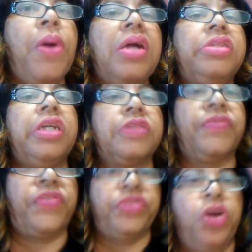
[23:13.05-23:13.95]

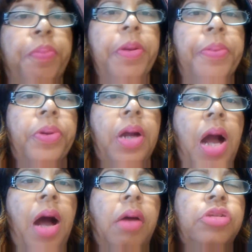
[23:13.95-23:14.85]
project for young people
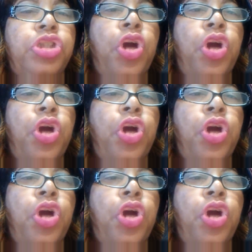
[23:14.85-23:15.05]
called